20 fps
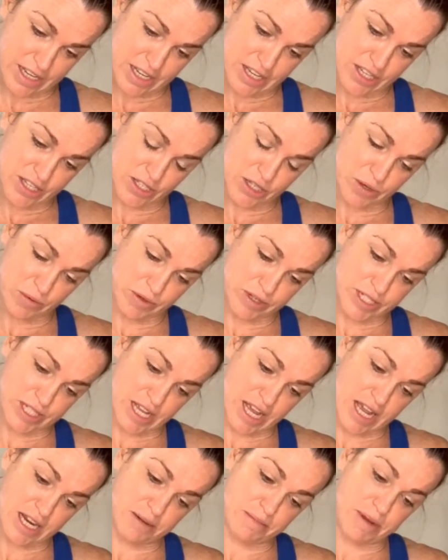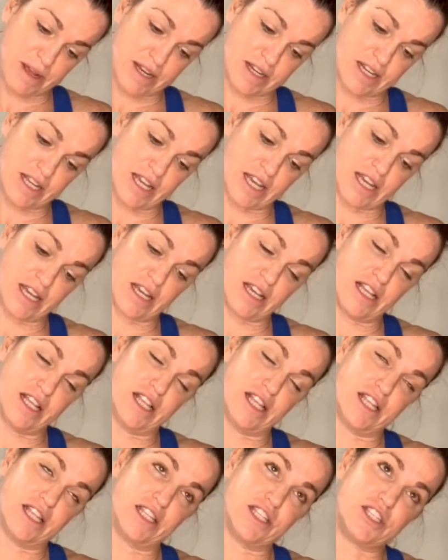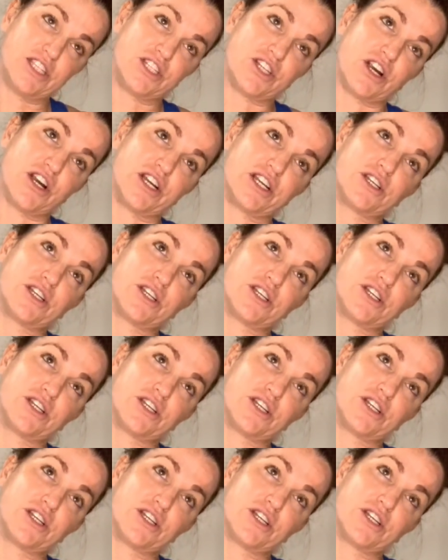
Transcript: So we're side bending, starting